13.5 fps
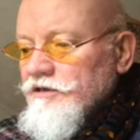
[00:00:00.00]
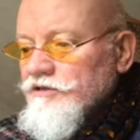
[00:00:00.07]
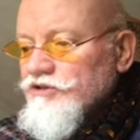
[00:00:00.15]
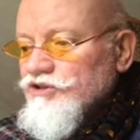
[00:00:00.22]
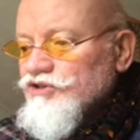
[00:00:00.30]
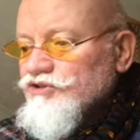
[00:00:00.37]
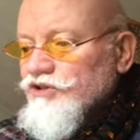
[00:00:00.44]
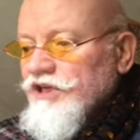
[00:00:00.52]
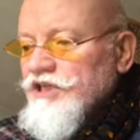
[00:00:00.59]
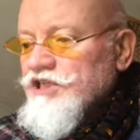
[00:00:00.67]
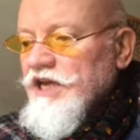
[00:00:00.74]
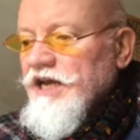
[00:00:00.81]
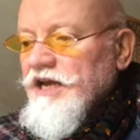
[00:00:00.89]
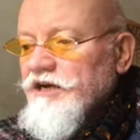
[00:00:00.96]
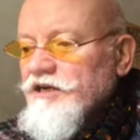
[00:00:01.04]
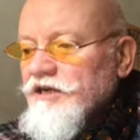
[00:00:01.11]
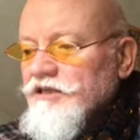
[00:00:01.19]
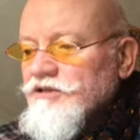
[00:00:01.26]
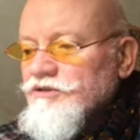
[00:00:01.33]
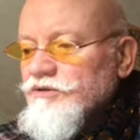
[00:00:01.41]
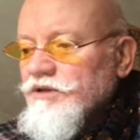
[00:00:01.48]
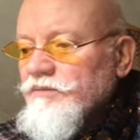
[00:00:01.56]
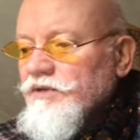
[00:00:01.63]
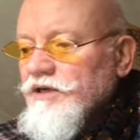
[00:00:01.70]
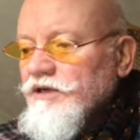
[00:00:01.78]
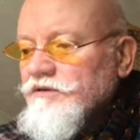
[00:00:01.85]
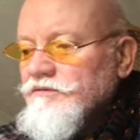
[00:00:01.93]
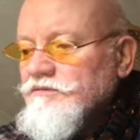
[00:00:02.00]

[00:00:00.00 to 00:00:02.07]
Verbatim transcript: strange haircut to him, you know?